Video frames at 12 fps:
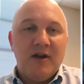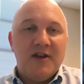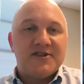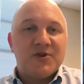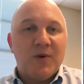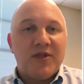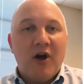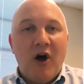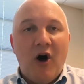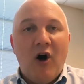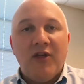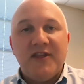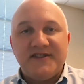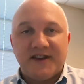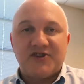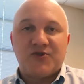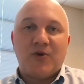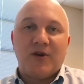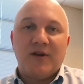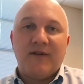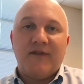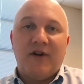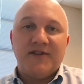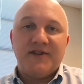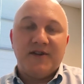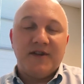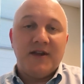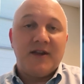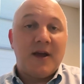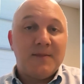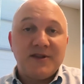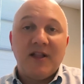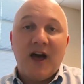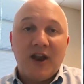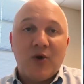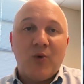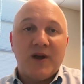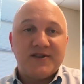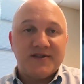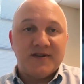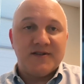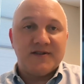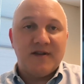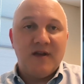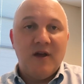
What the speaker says: So with all this extraordinary volatility comes a lot of questions.